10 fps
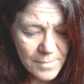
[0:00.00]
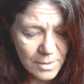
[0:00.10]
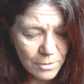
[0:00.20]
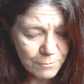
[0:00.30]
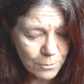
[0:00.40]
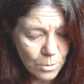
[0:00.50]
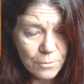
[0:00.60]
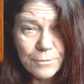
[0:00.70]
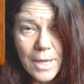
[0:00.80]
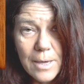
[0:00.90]
the Four
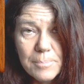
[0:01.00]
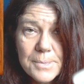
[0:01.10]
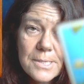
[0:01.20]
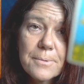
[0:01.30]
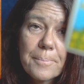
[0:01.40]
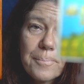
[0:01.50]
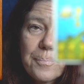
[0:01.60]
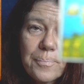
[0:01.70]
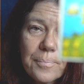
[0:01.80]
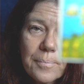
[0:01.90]
of Cups,
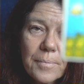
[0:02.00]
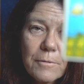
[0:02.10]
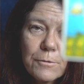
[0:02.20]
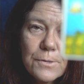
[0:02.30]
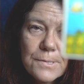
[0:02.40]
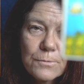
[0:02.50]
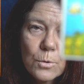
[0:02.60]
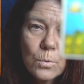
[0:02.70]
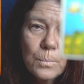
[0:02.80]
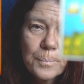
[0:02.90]
first of
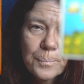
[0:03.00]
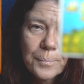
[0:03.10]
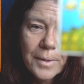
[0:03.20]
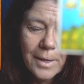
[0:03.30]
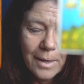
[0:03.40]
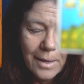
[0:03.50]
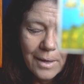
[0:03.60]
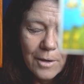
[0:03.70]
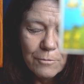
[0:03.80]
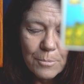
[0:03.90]
all,
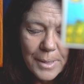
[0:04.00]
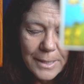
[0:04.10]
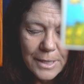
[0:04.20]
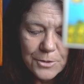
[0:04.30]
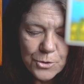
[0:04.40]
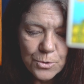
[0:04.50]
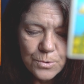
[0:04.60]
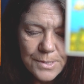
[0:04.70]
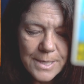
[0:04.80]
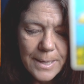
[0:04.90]
for Monday and
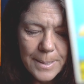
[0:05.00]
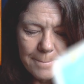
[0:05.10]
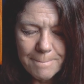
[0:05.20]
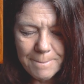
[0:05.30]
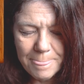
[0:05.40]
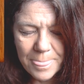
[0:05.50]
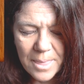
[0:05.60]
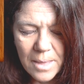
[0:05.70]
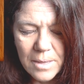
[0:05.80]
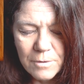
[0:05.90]
Tuesday.
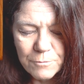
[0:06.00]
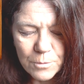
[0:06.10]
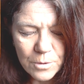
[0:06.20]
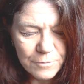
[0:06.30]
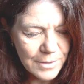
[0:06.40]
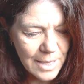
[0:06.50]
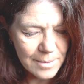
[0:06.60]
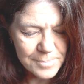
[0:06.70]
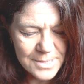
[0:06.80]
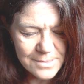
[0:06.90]
Four of
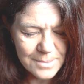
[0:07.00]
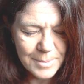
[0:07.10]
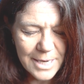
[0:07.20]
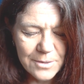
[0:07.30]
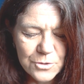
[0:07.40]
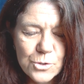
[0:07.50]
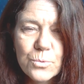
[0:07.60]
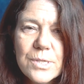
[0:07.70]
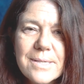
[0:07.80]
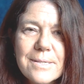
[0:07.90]
Cups is about
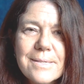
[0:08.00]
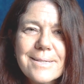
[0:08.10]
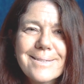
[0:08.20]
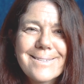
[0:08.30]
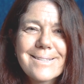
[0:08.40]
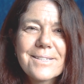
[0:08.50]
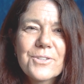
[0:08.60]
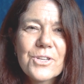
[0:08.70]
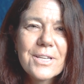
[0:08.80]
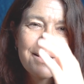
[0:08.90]
choices and
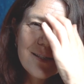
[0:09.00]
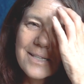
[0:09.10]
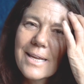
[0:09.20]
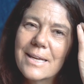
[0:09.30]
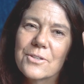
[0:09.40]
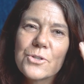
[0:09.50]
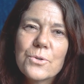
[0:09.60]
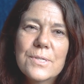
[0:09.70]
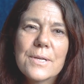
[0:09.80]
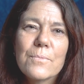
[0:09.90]
decisions and
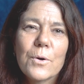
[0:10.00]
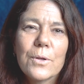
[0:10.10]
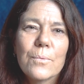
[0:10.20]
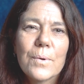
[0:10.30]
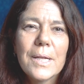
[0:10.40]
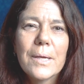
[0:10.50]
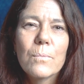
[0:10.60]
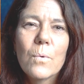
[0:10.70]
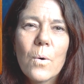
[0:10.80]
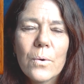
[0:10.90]
choosing what you really
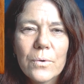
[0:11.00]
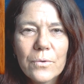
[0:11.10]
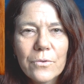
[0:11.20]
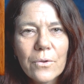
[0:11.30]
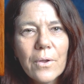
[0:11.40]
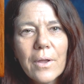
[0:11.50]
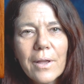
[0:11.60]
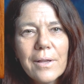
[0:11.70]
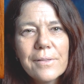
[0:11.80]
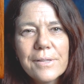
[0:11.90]
want.
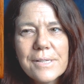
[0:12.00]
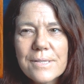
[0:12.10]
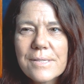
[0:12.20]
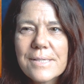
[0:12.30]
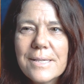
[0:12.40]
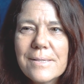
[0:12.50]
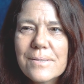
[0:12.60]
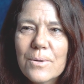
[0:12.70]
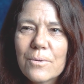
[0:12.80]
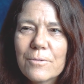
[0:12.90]
There's a sense
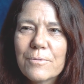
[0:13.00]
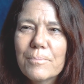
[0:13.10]
of